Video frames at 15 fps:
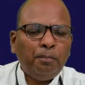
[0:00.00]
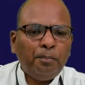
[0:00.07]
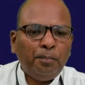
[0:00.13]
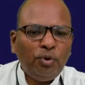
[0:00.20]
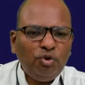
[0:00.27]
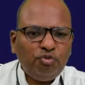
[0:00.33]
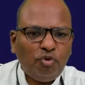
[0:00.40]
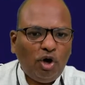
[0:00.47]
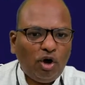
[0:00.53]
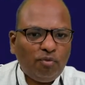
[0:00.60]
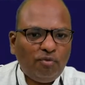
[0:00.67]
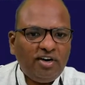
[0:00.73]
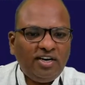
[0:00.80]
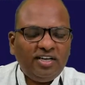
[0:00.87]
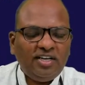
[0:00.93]
put
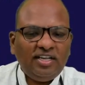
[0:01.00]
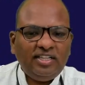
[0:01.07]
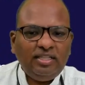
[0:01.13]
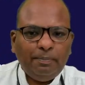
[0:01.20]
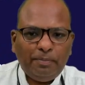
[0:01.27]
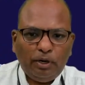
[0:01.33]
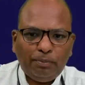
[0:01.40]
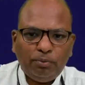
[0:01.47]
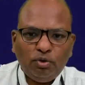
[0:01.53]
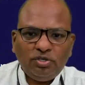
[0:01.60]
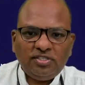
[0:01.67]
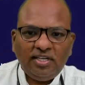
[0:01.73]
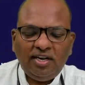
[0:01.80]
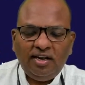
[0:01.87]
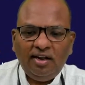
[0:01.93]
forward the
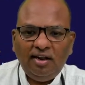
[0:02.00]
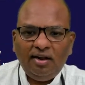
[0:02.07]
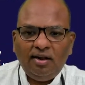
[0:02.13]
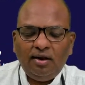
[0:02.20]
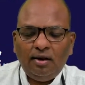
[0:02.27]
proposal